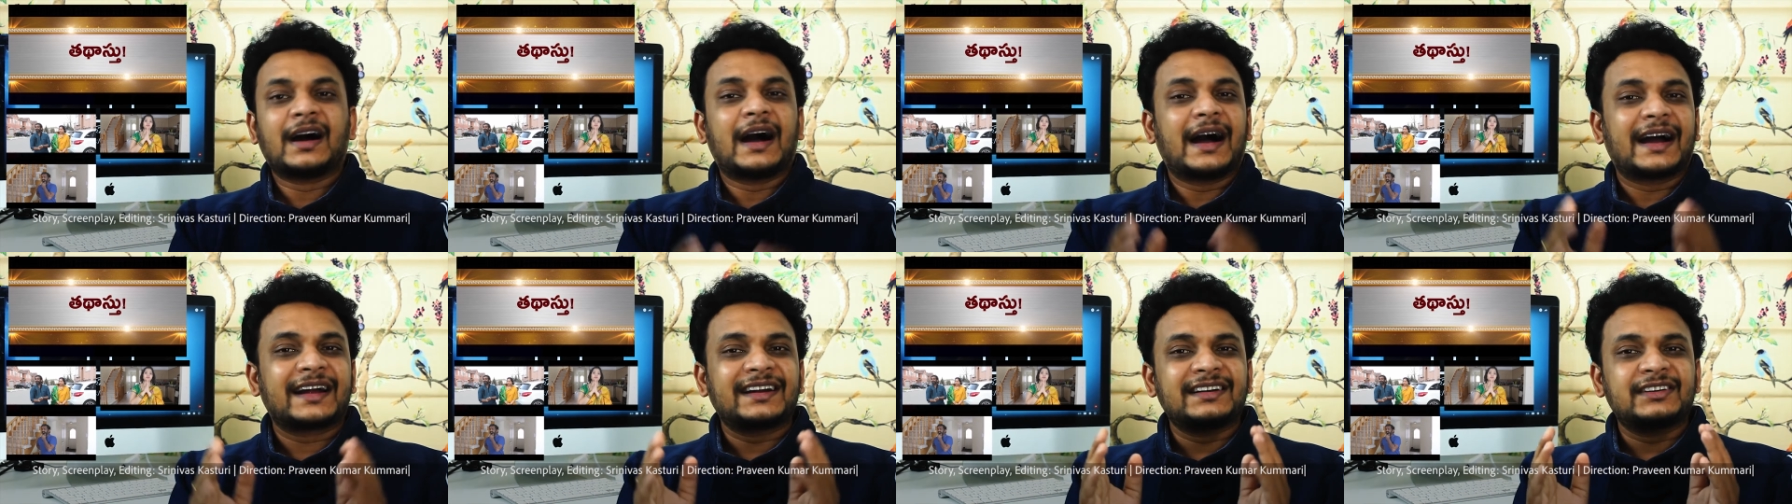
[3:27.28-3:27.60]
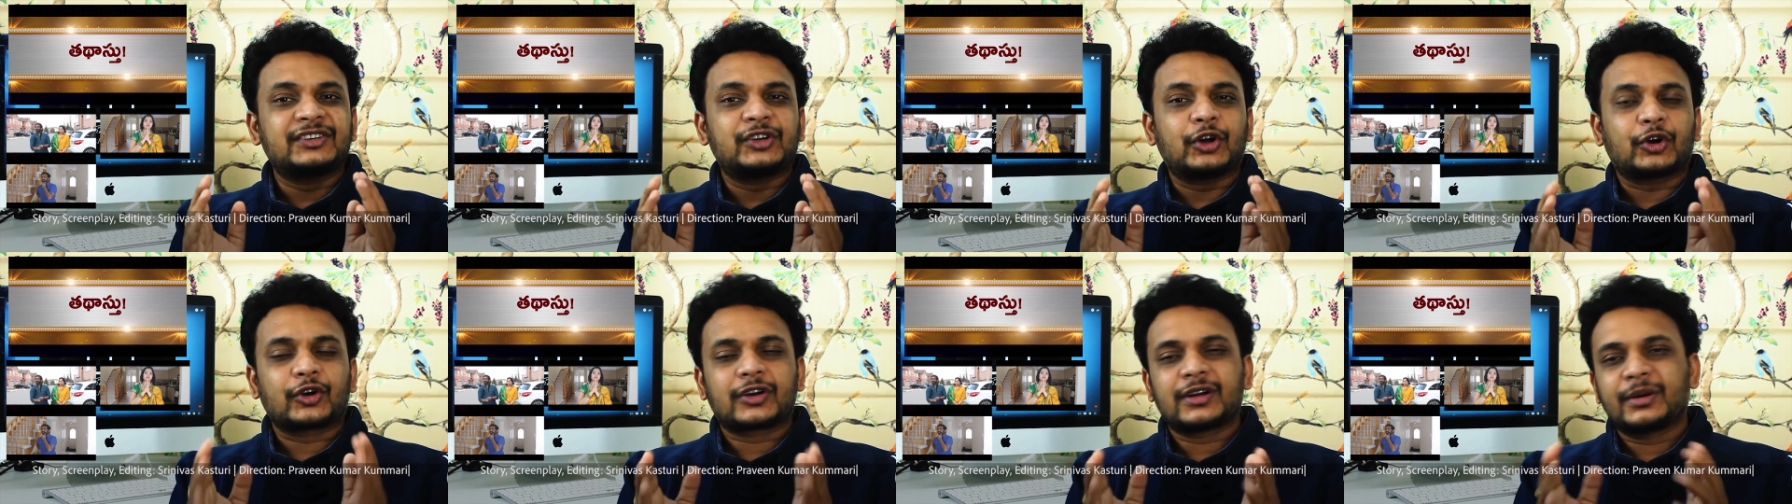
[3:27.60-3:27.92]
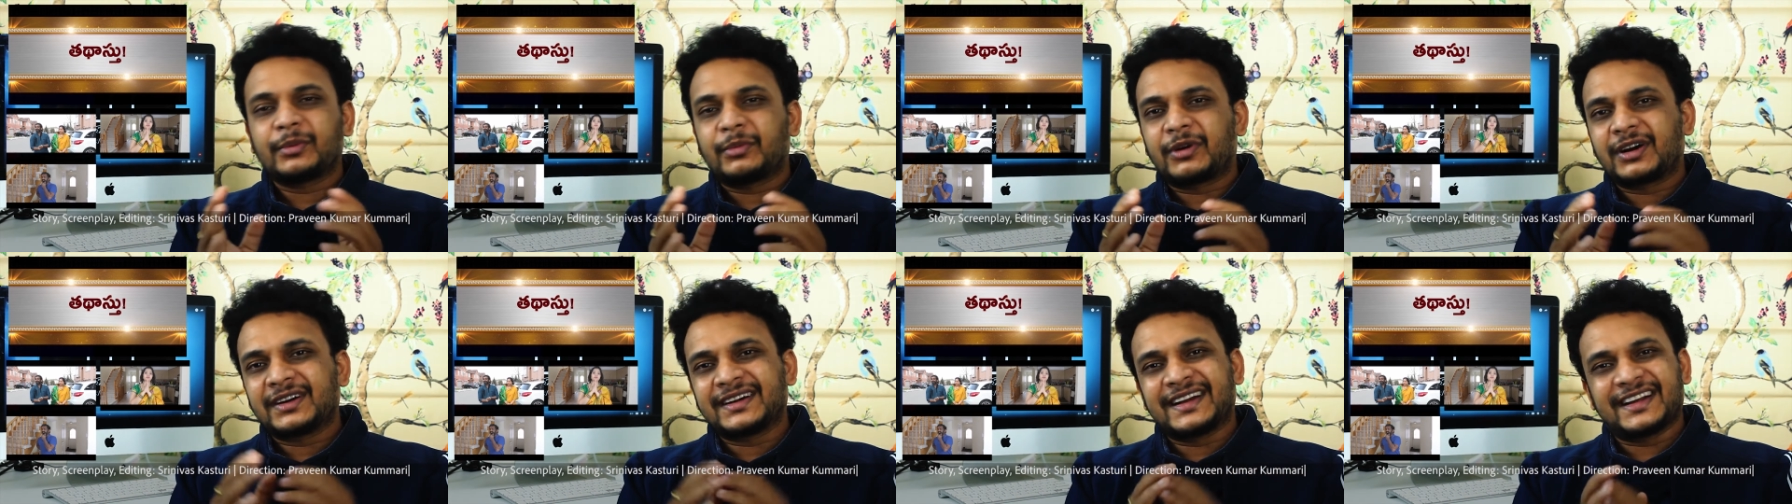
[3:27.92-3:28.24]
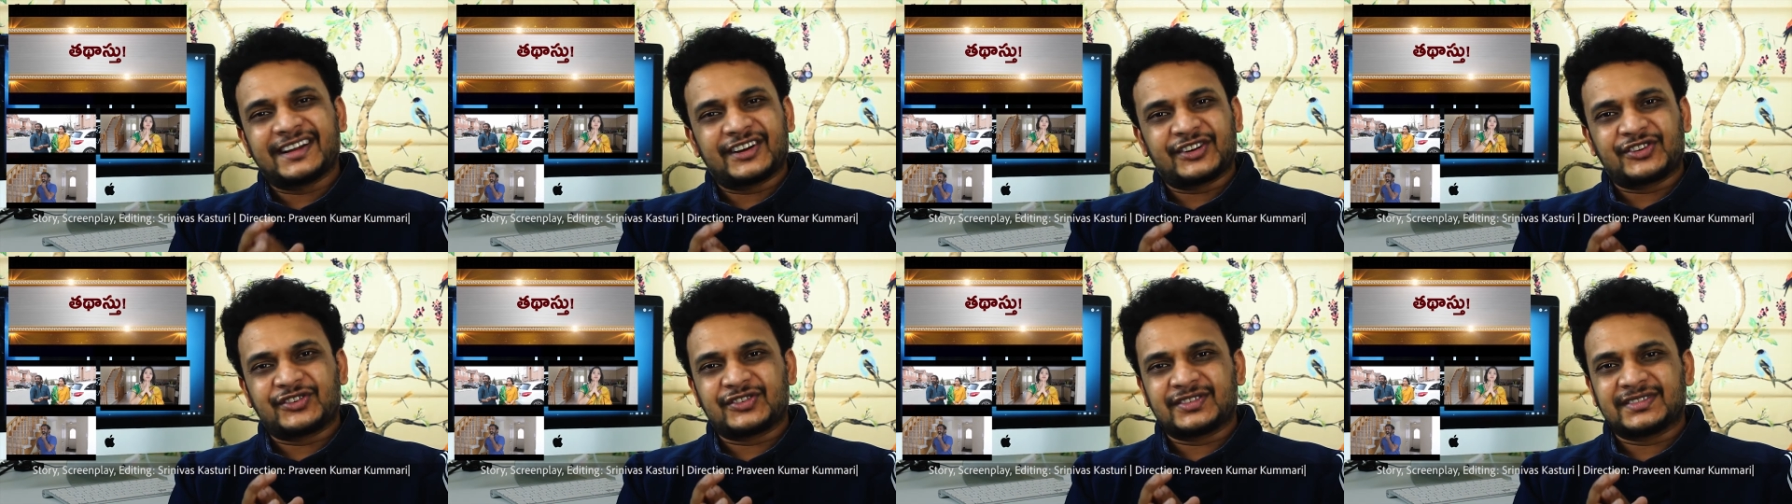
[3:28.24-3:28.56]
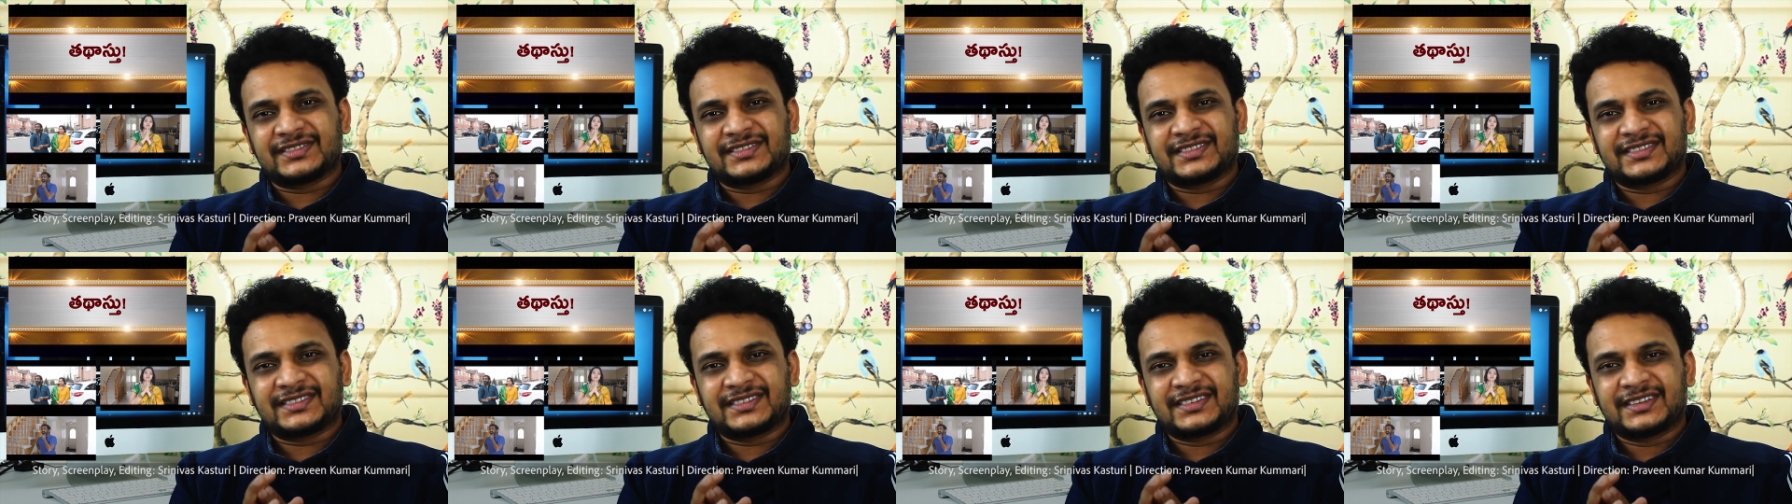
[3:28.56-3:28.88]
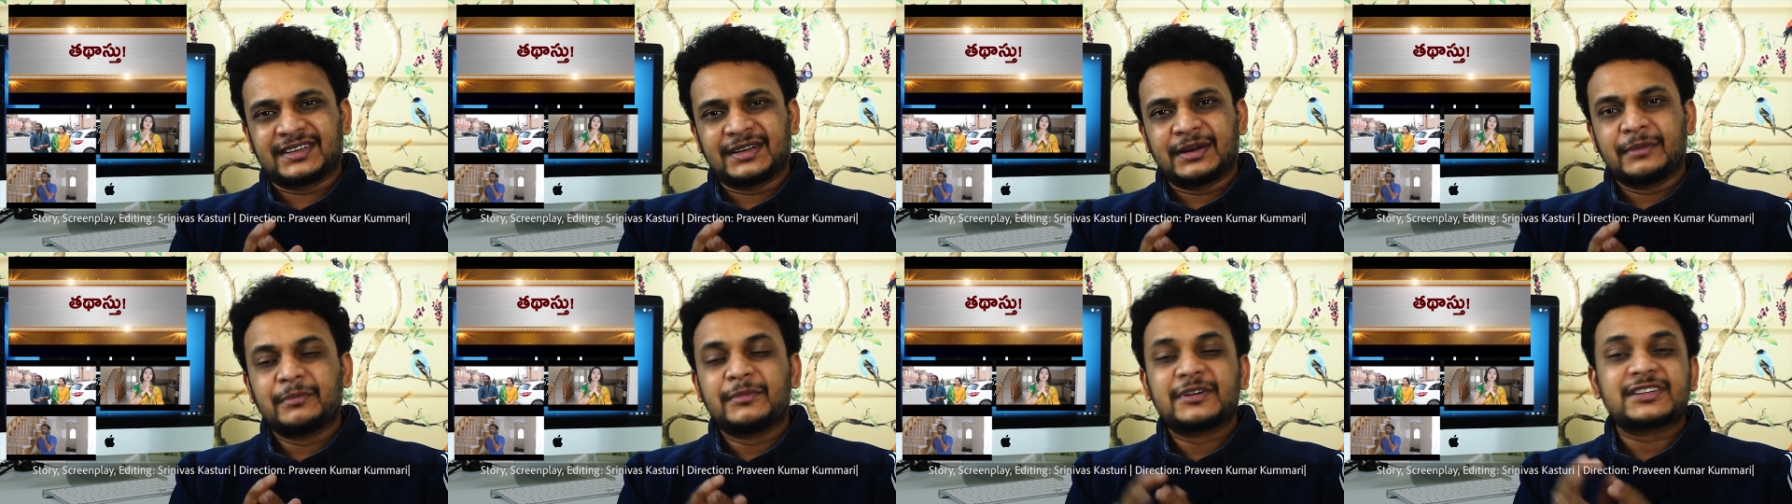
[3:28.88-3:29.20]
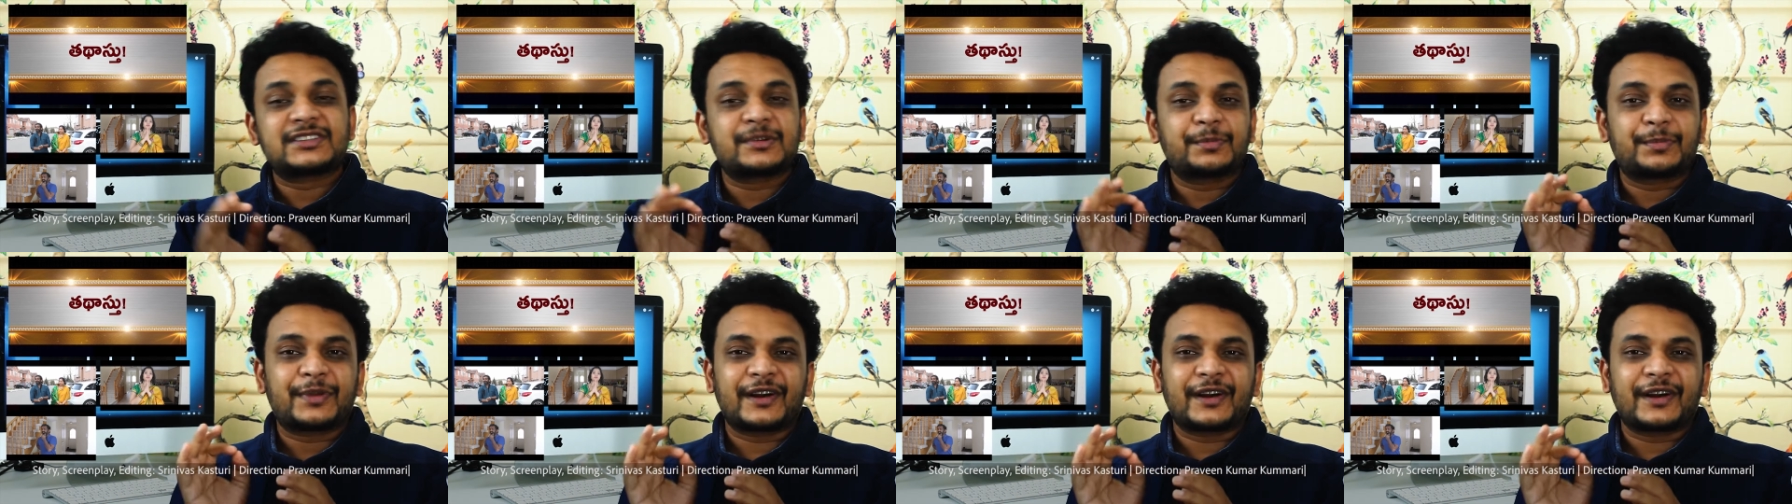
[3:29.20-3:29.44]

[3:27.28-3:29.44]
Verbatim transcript: And talking about direction, Mr.